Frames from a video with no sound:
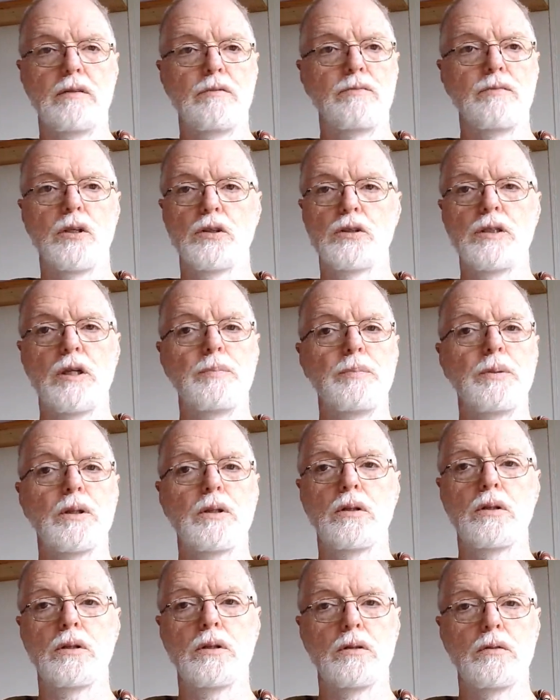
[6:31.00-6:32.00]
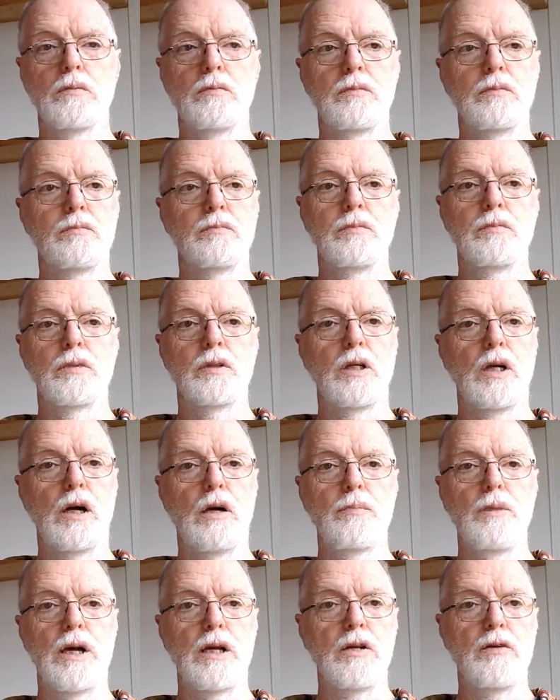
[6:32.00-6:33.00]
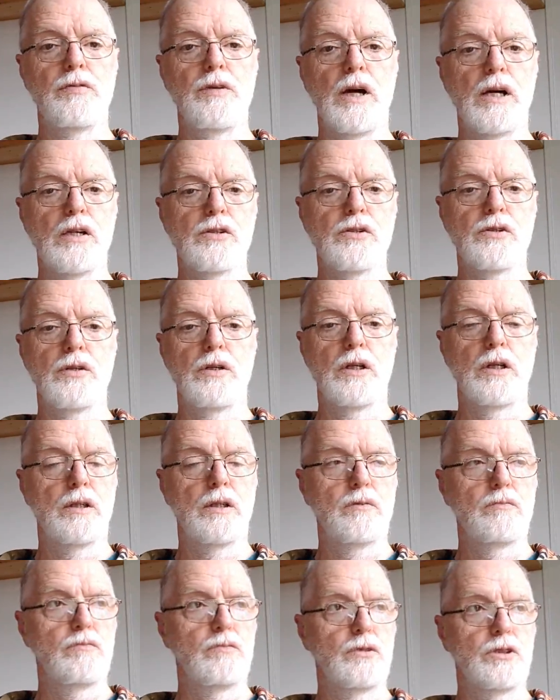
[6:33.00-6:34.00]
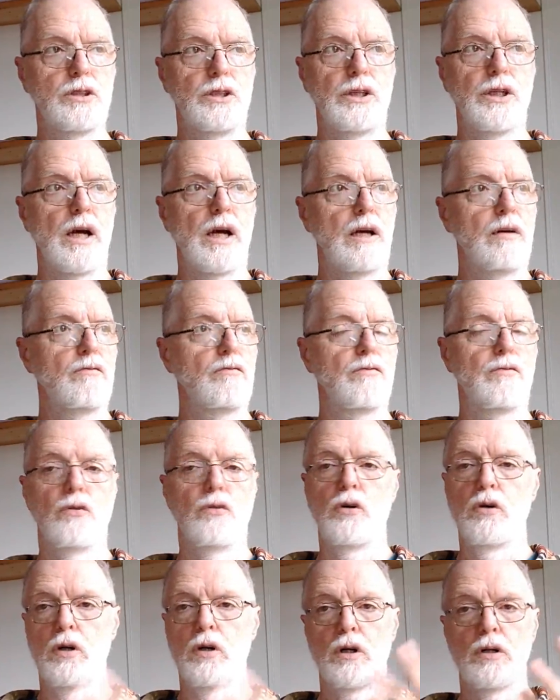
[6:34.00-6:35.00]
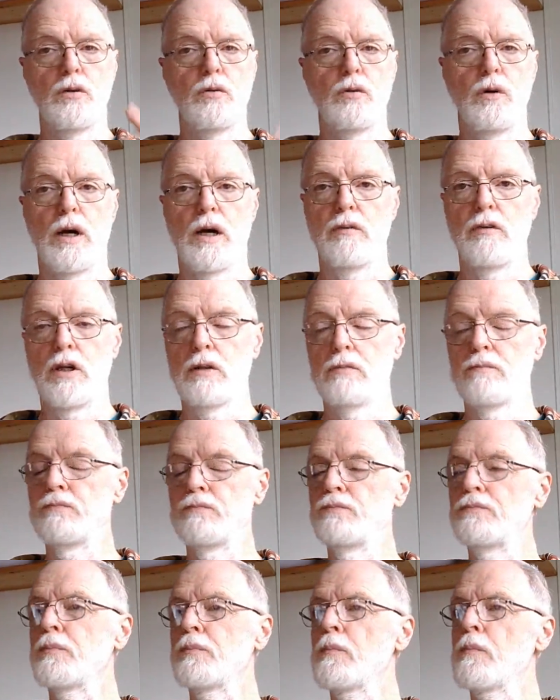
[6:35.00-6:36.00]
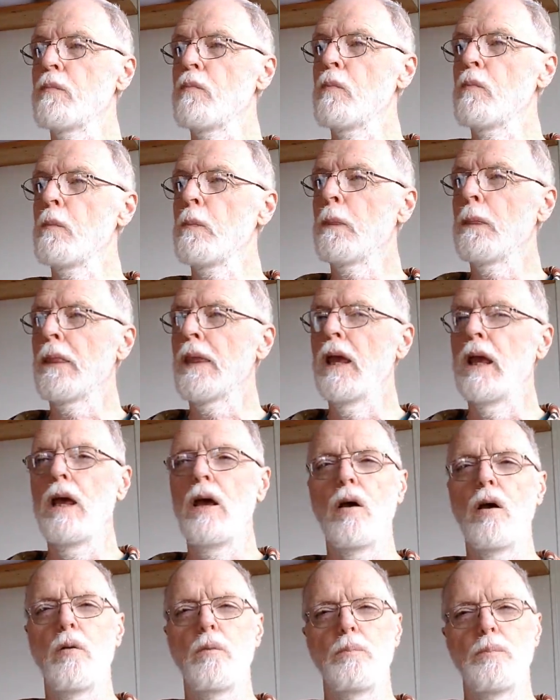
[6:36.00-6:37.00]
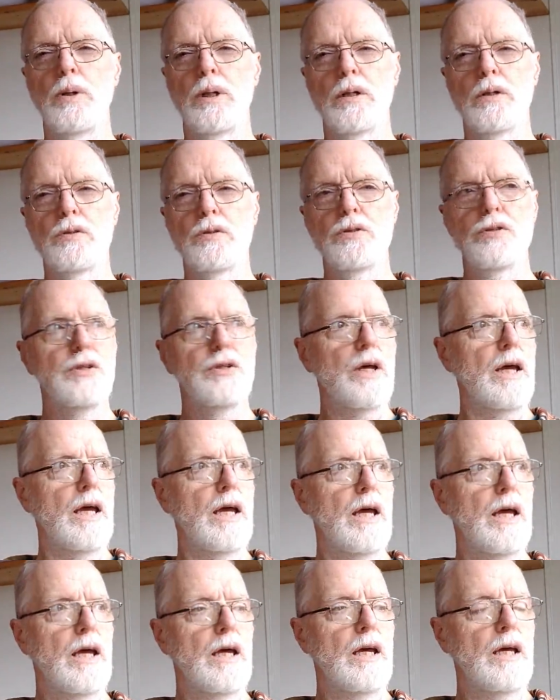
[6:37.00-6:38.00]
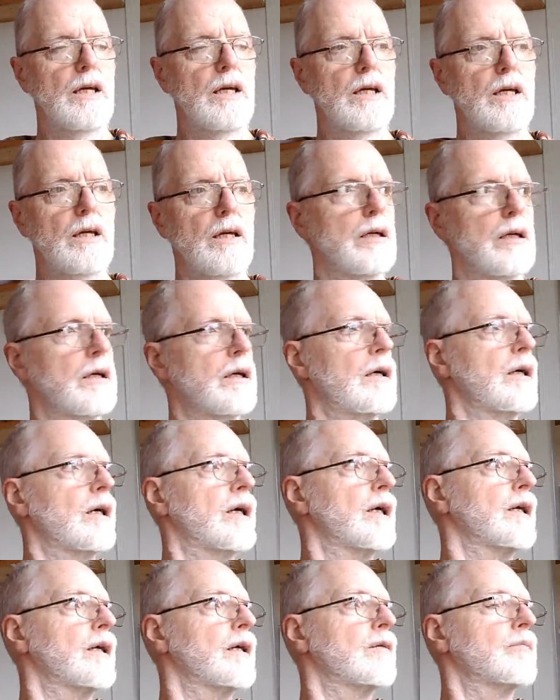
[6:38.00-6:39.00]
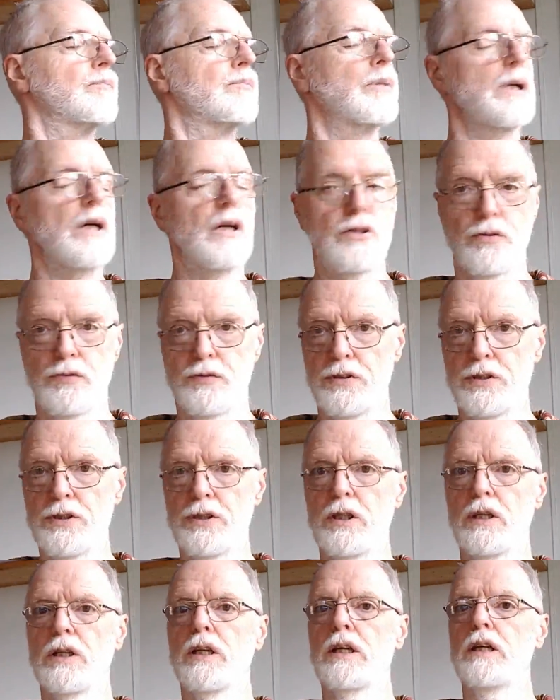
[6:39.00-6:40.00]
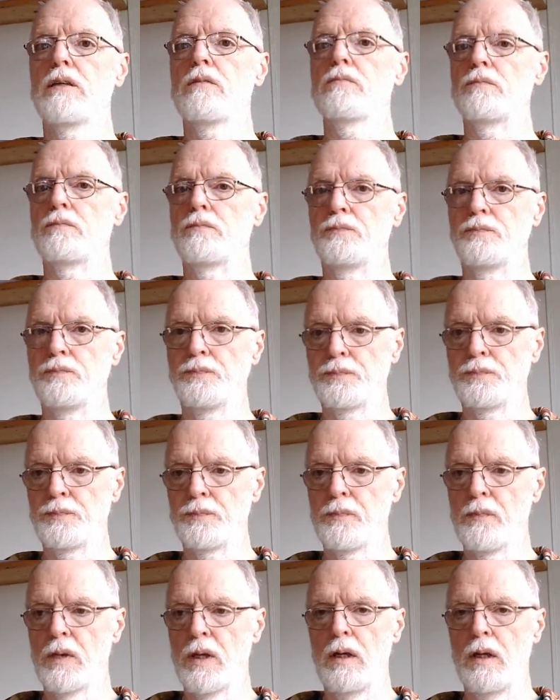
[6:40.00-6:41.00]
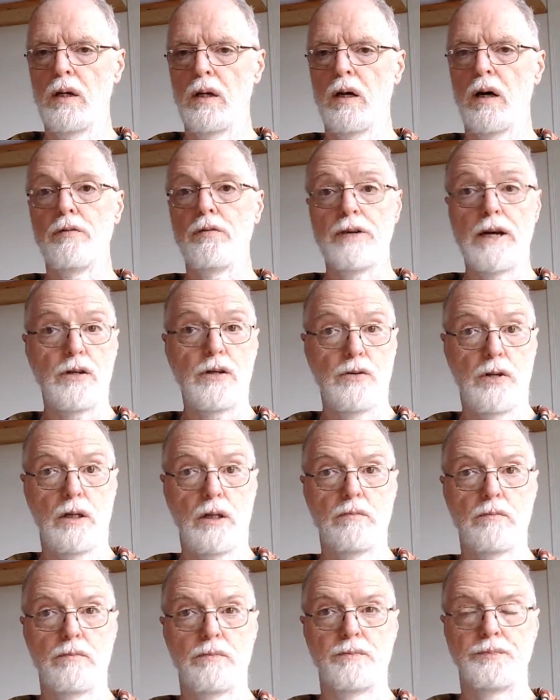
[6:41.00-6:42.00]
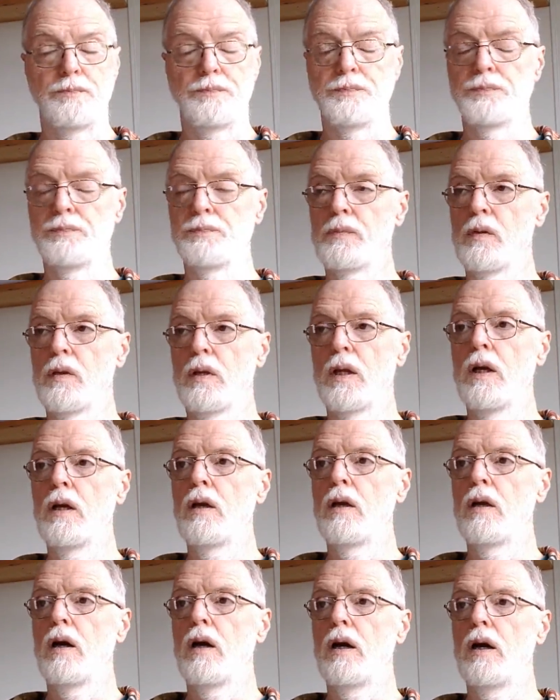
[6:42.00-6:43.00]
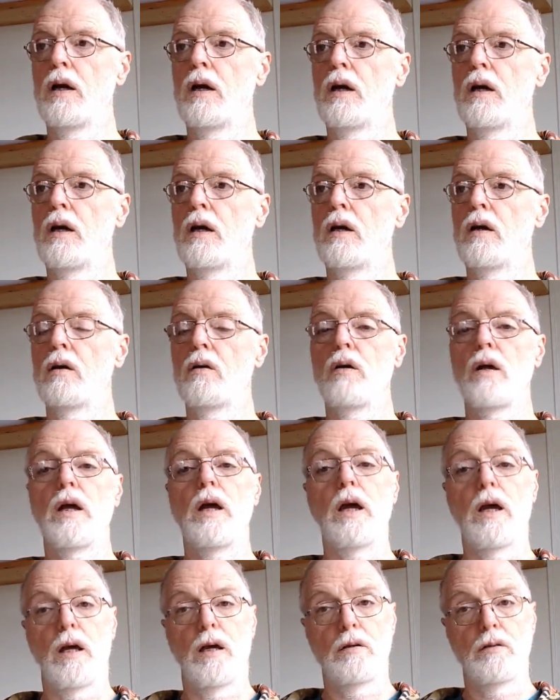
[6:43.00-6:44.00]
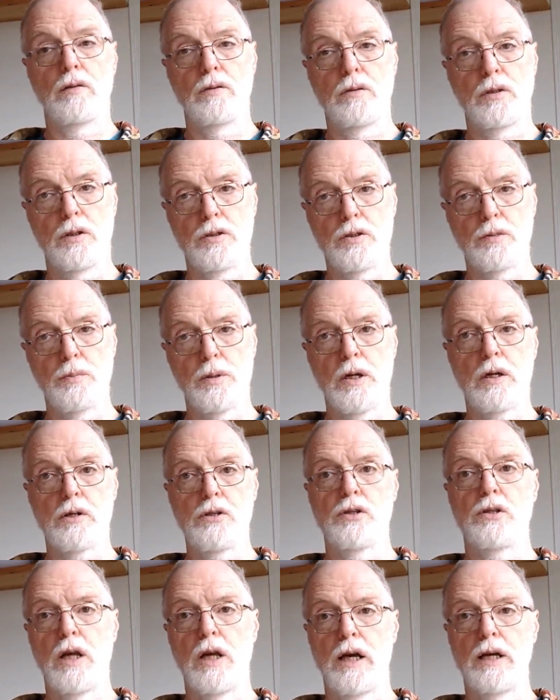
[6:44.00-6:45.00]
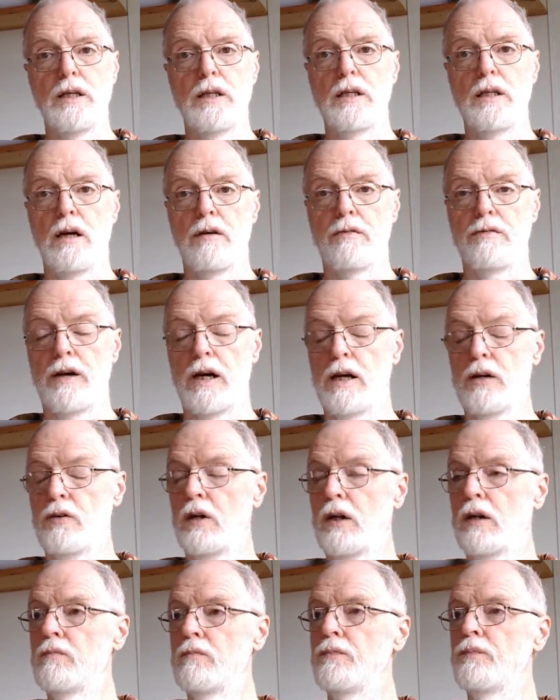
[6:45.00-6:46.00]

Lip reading: your typical car manufacturer, GM, Ford, whoever, builds a production facility, a factory. And there's a production line in that factory.